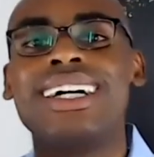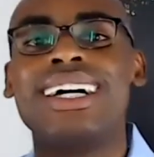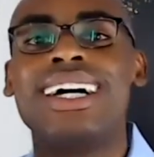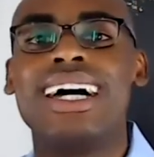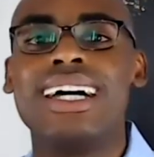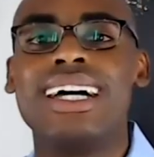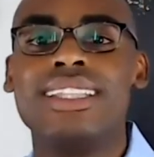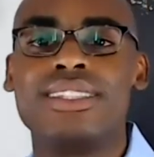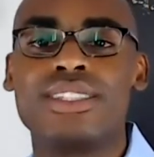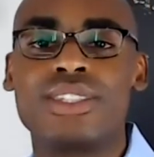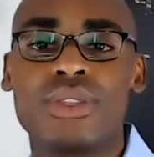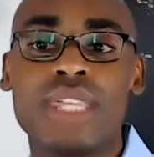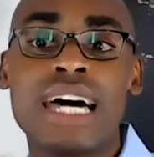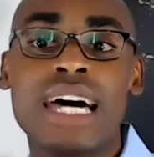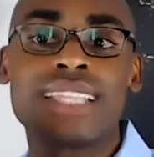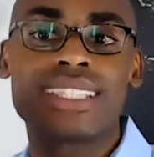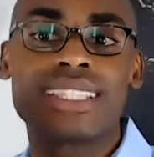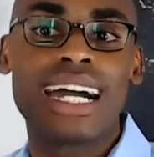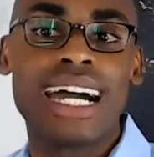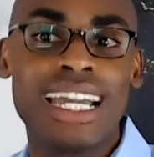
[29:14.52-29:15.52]
And so
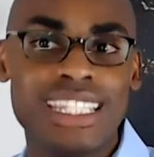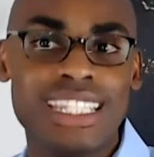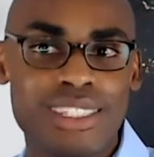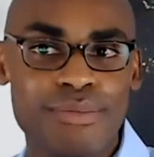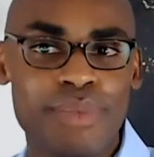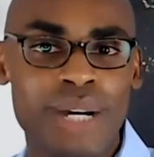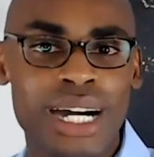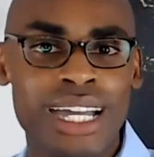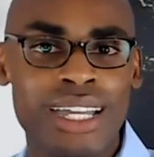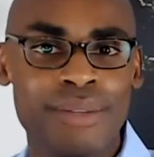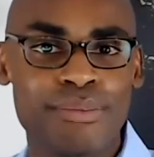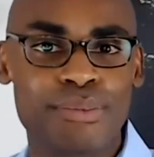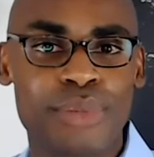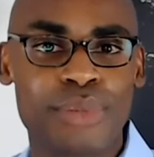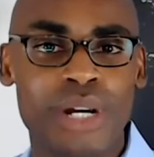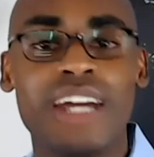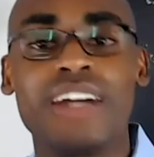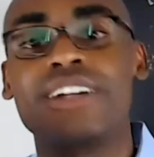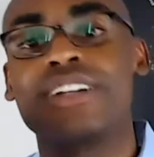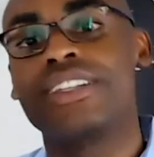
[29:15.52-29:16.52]
that guides my
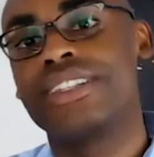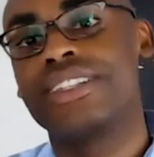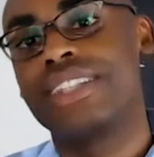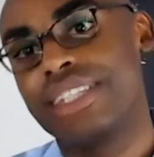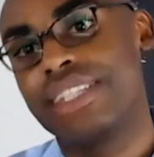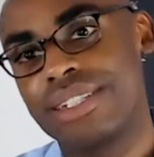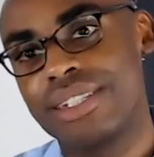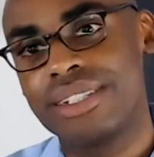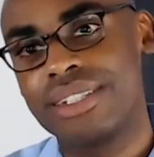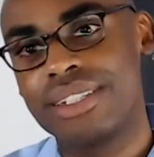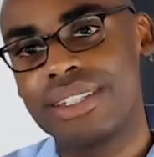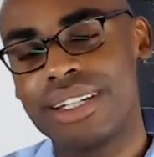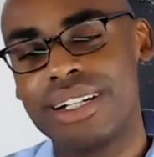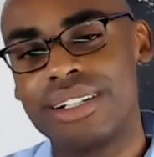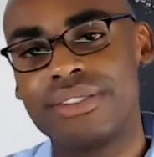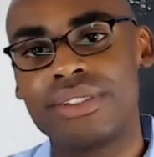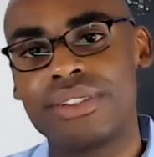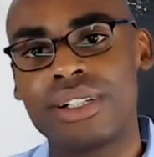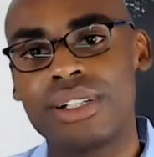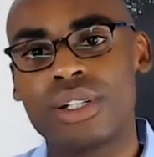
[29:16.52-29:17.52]
prioritization
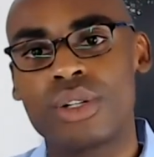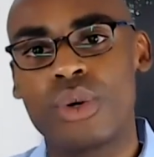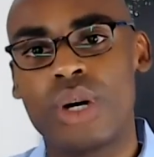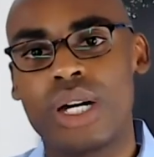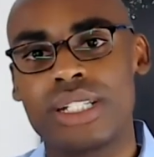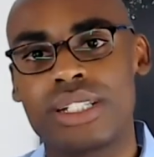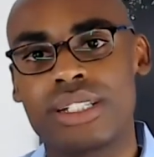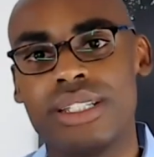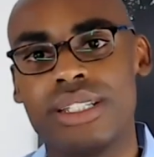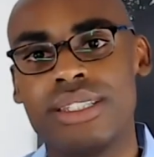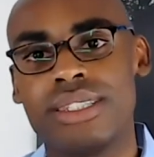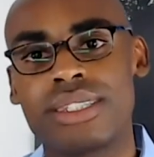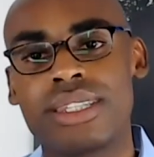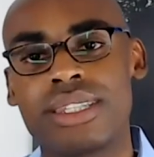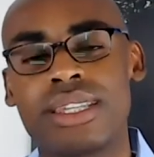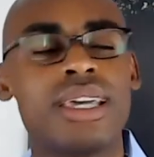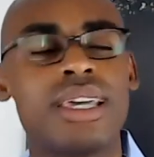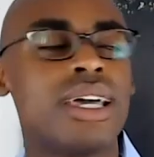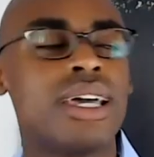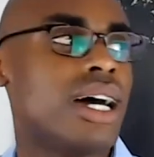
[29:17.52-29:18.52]
of questions
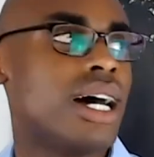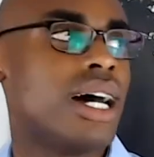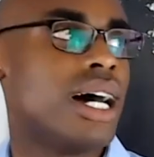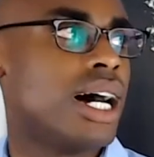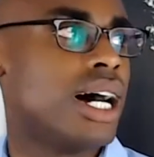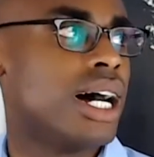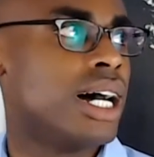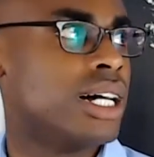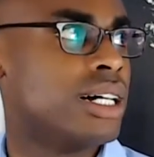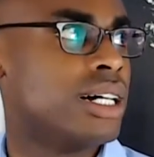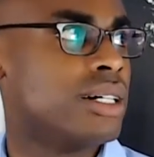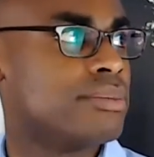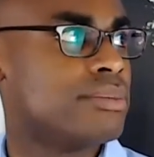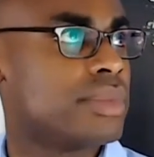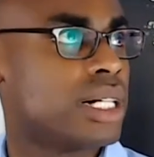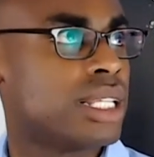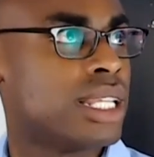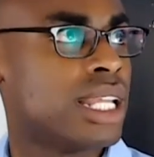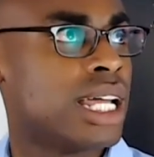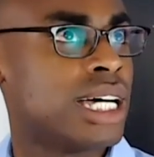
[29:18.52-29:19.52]
a
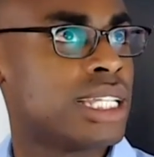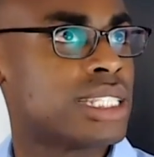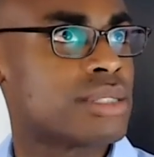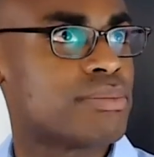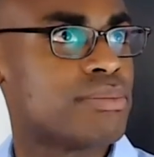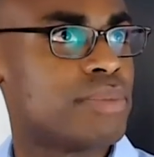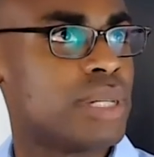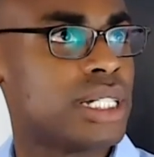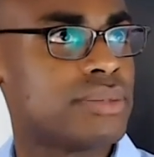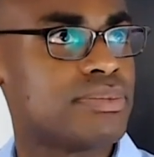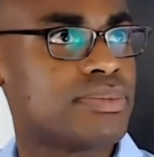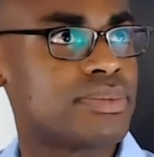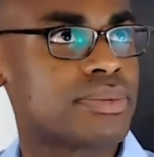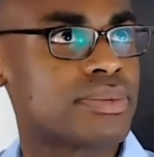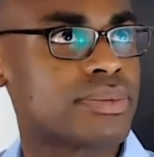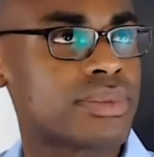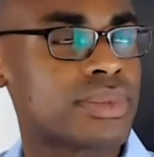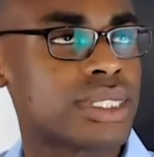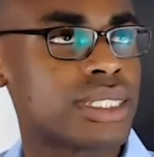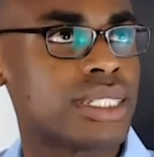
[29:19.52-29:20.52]
lot. But
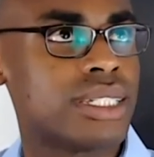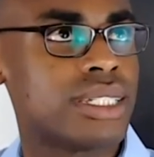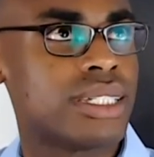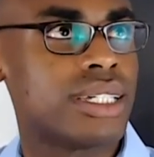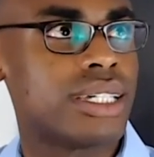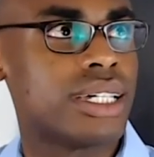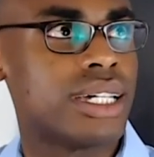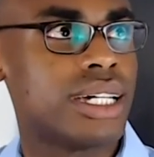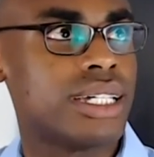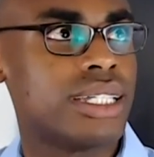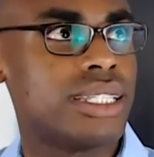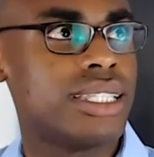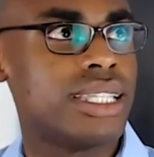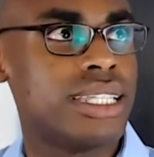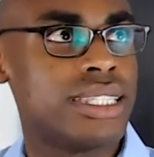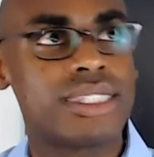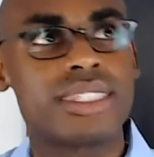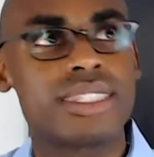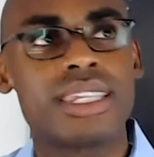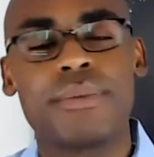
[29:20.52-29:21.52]

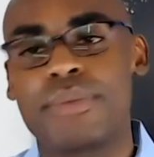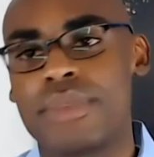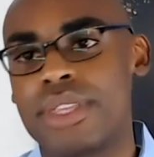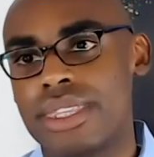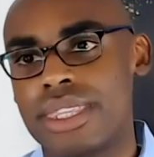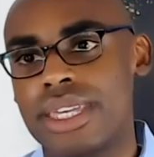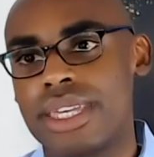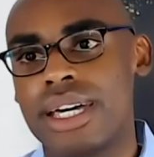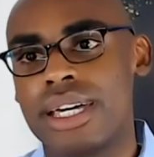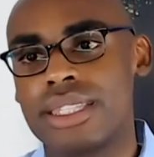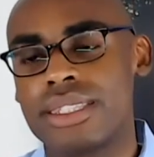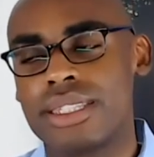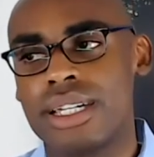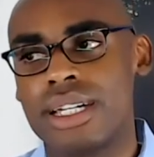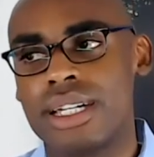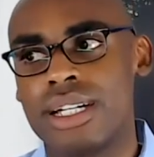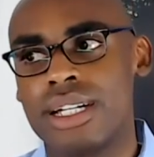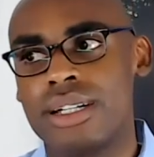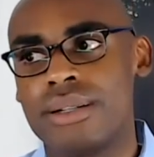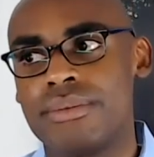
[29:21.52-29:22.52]
it's something that
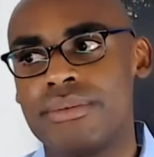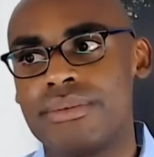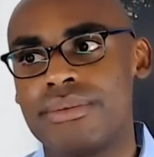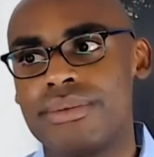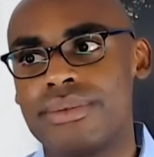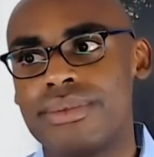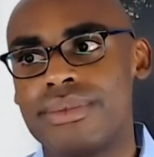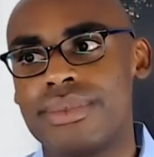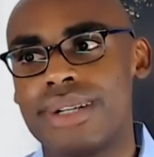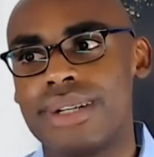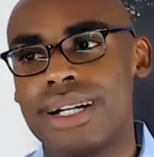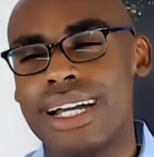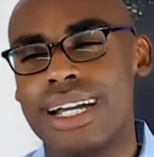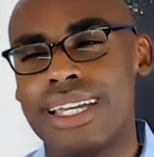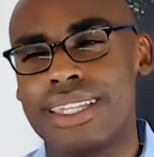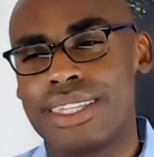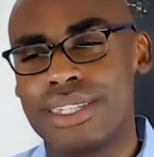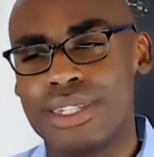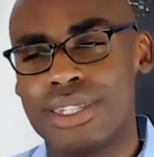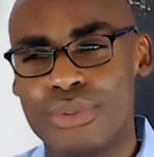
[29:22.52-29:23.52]
I
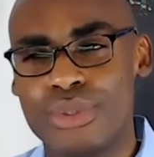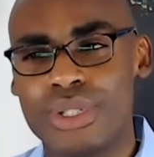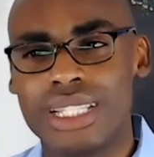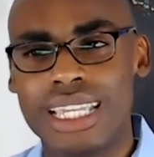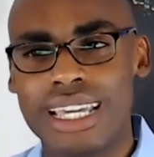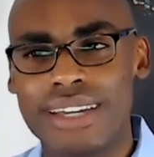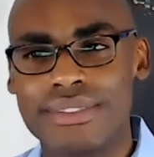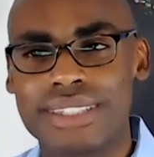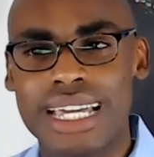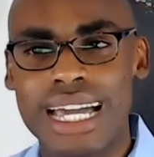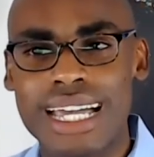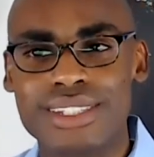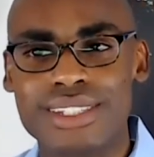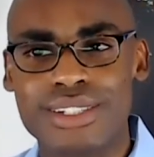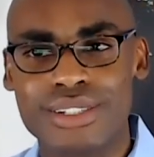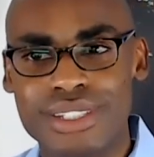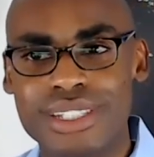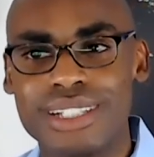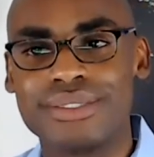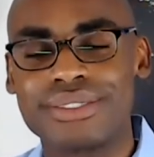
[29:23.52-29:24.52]
think you really have to ask
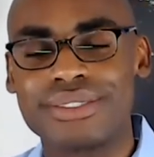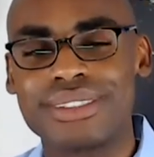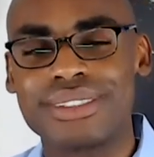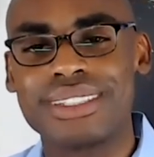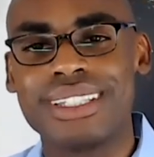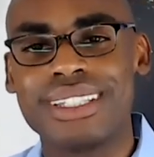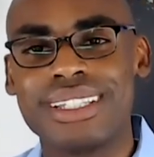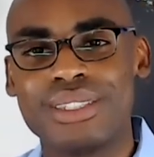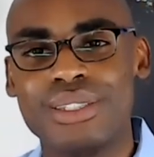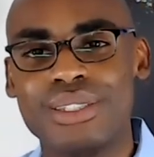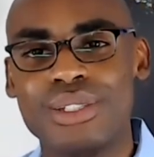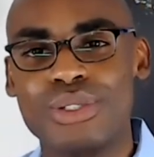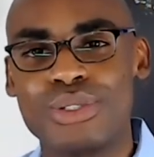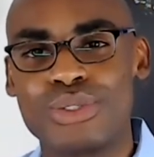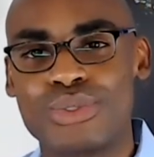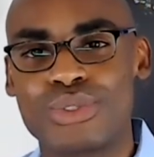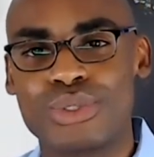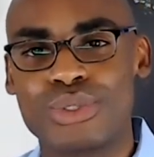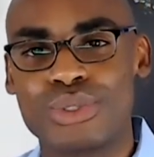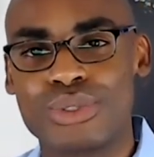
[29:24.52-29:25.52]
yourself those
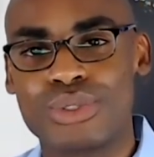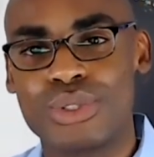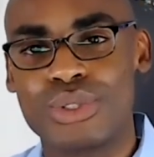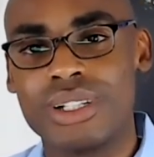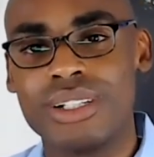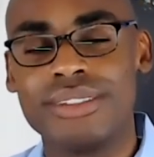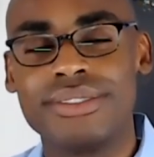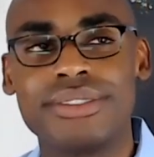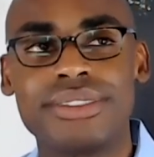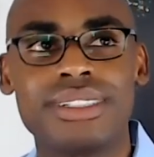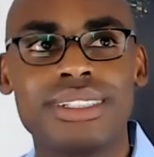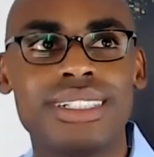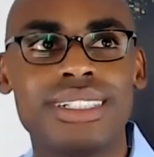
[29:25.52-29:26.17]
sort of